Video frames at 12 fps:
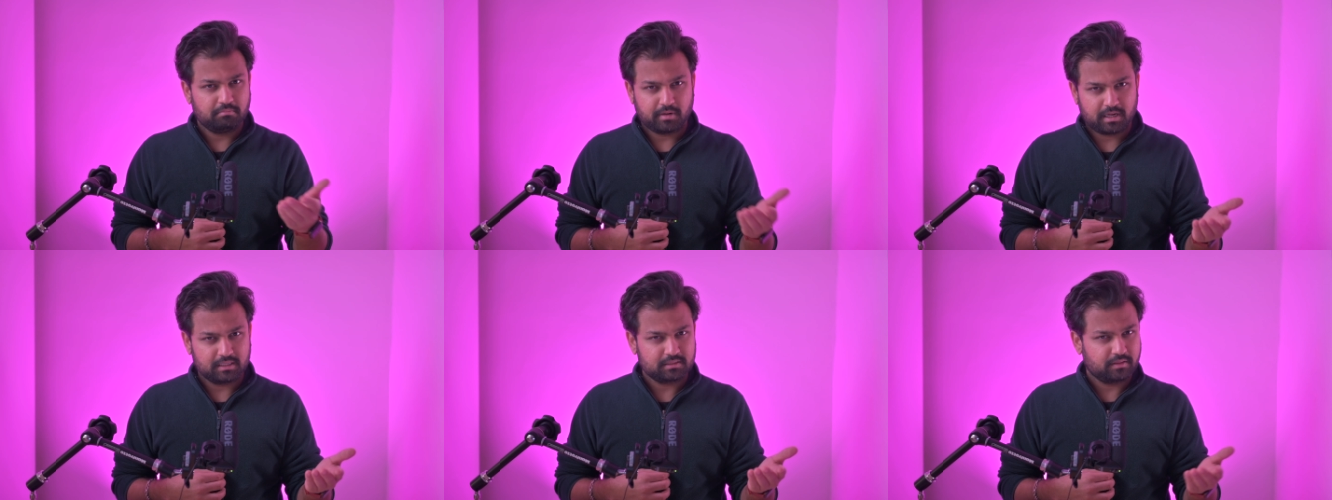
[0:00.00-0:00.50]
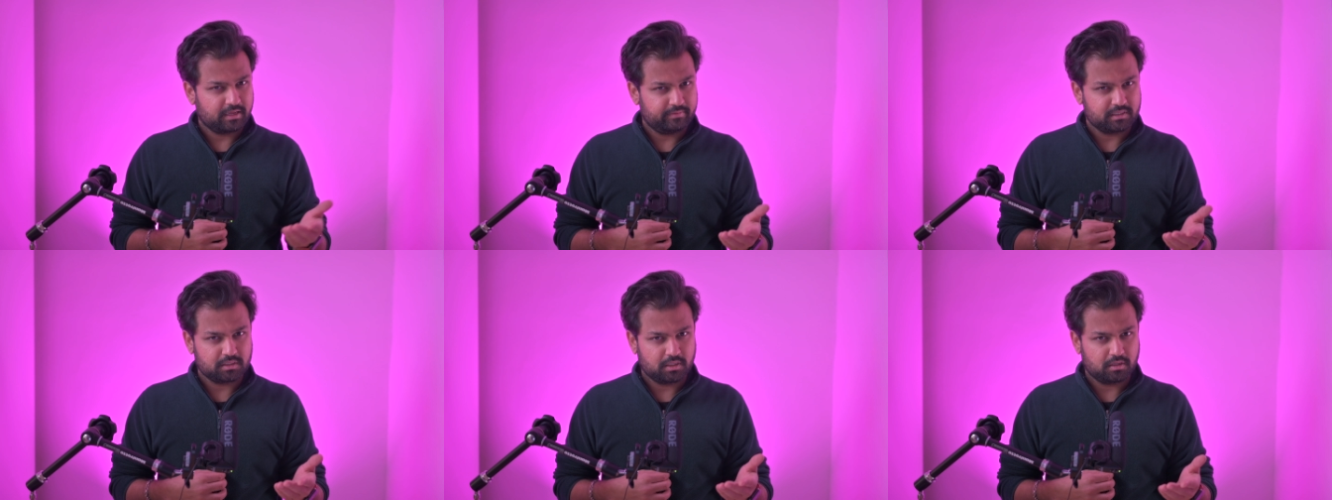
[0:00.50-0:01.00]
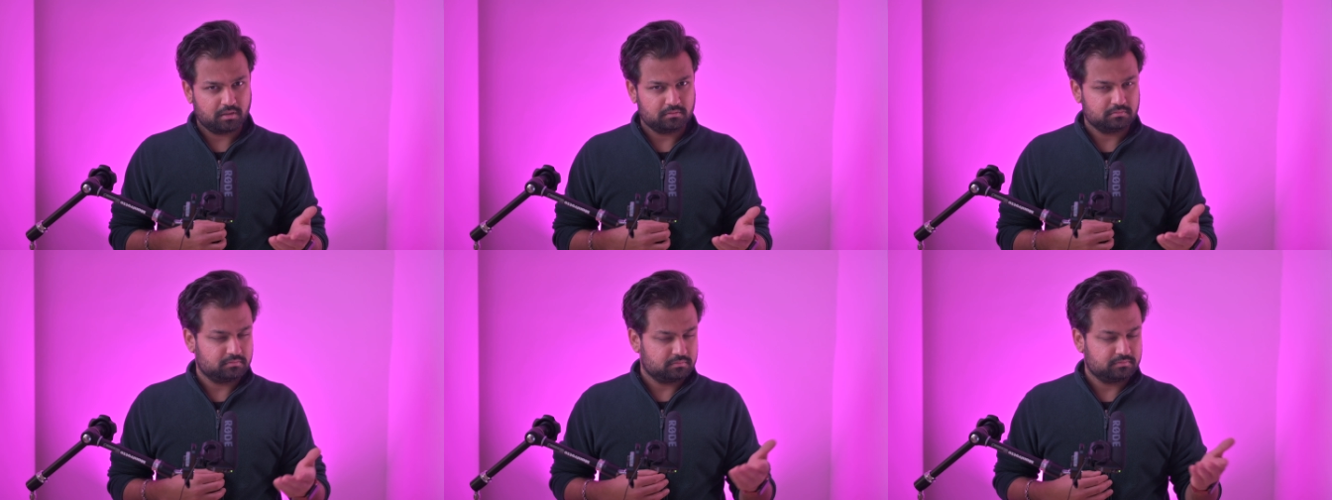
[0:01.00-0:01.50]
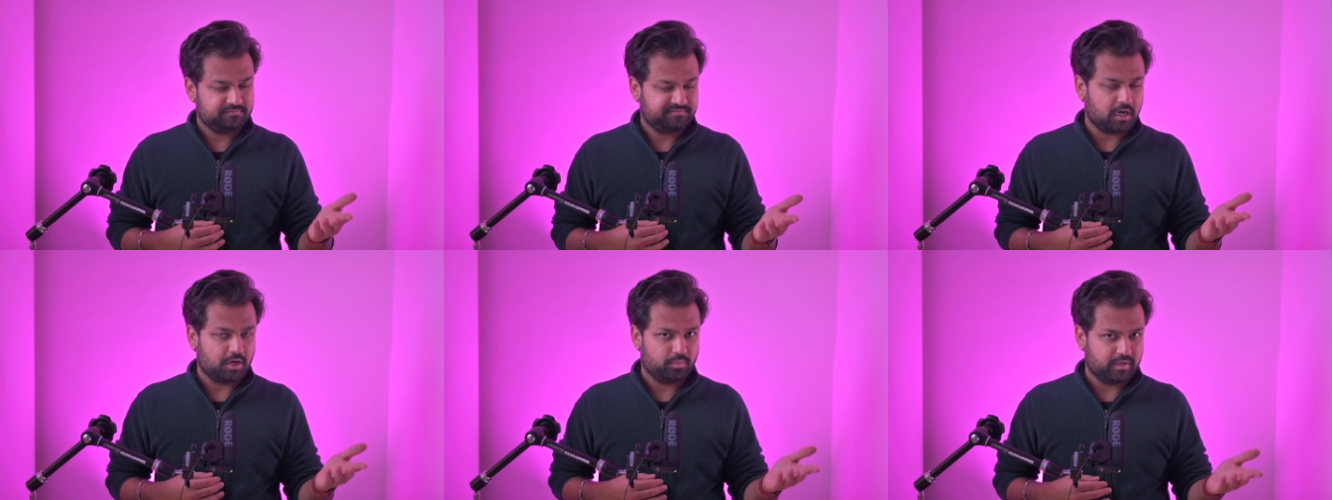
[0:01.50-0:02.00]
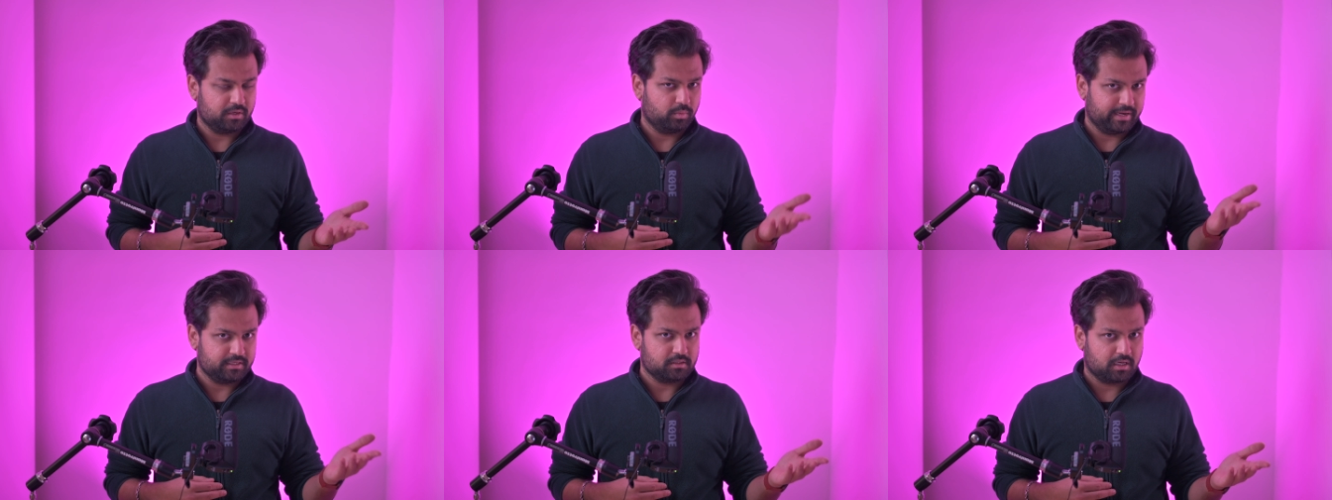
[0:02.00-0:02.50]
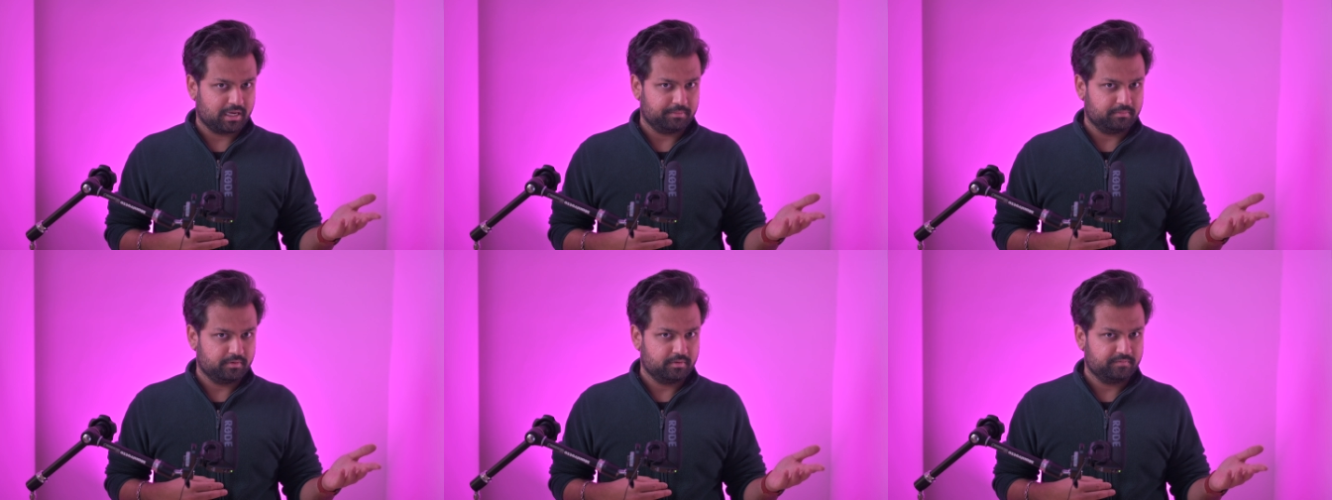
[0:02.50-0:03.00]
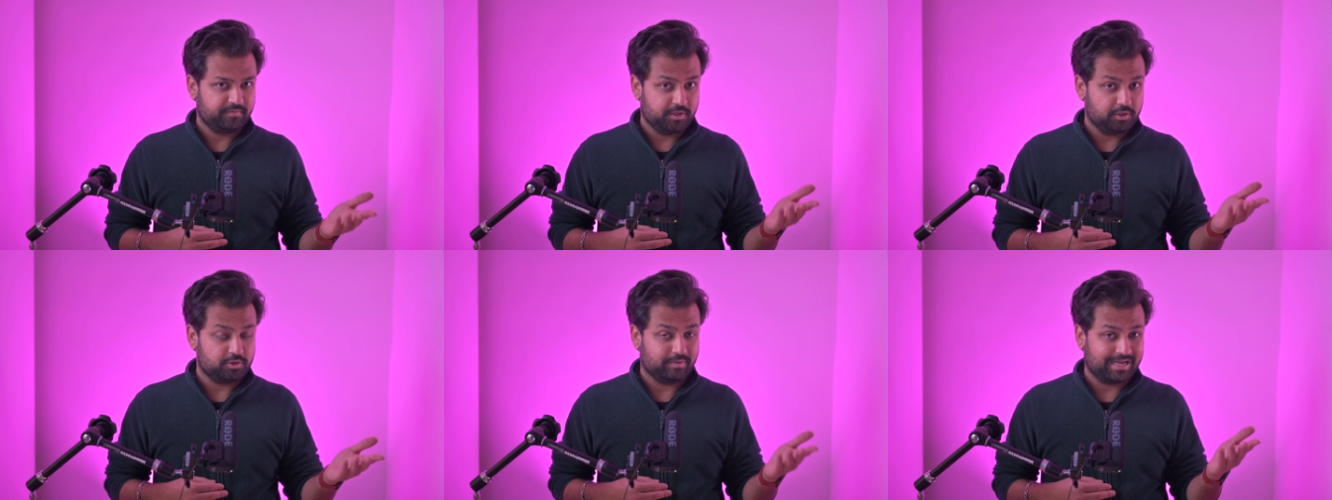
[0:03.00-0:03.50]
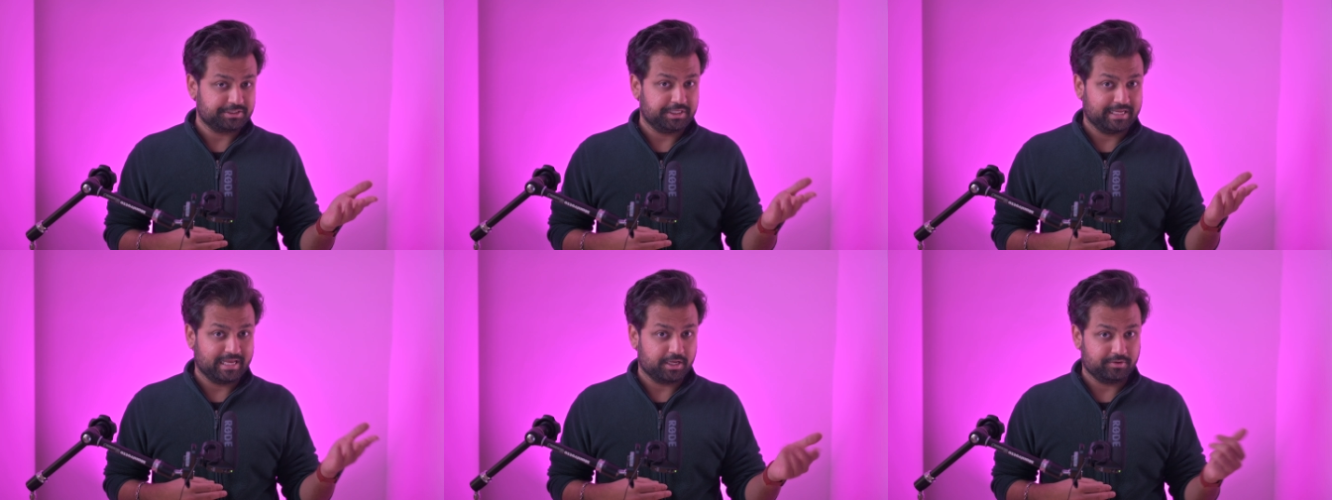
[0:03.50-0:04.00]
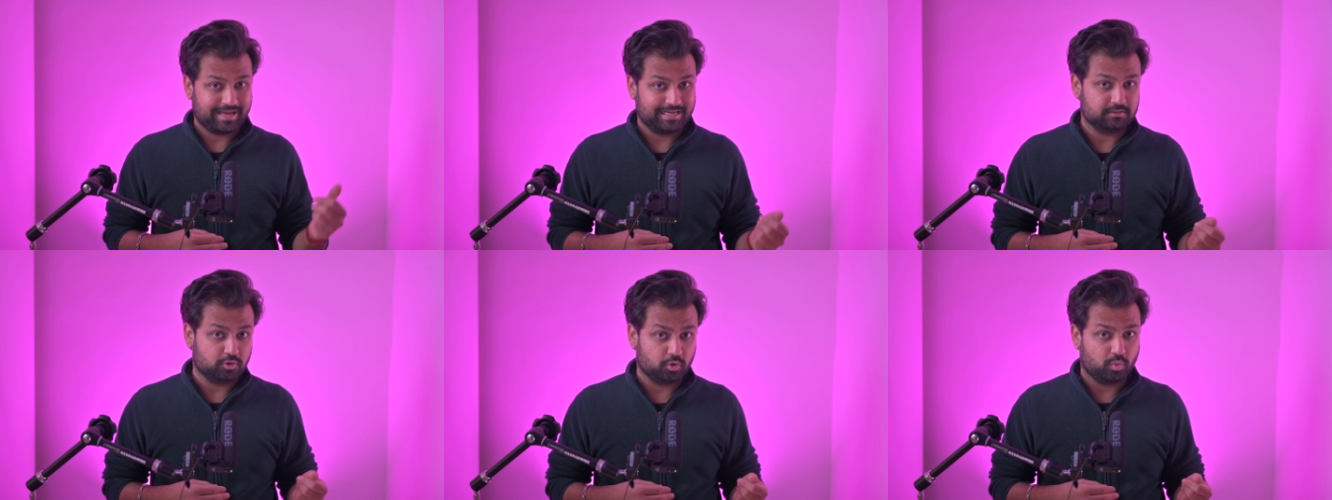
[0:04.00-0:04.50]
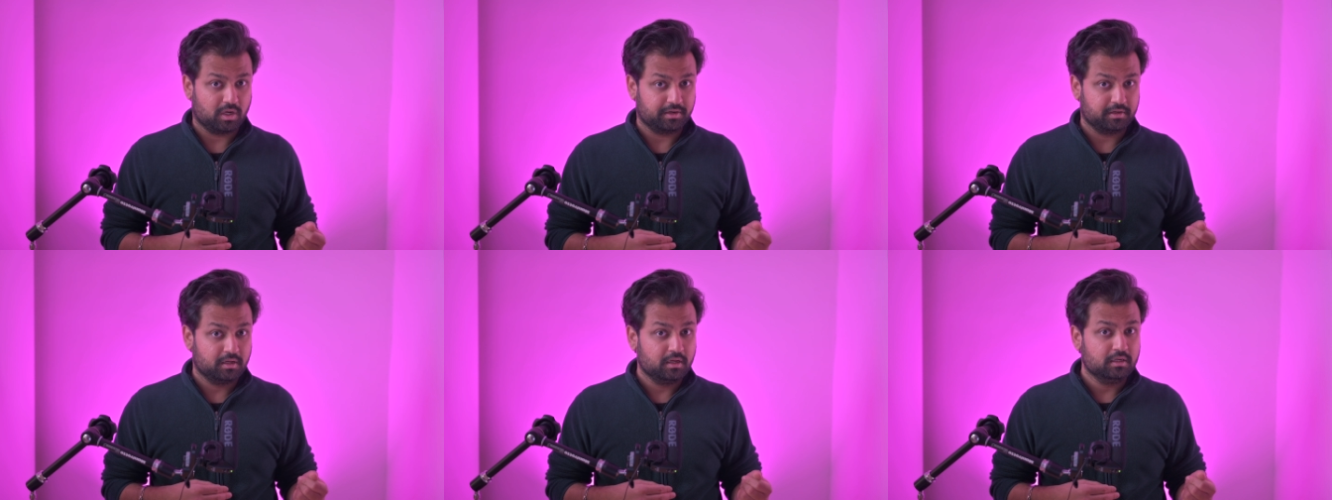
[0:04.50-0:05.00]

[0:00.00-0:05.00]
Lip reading: but there is a 5-week wait time for you to actually get your hands on one.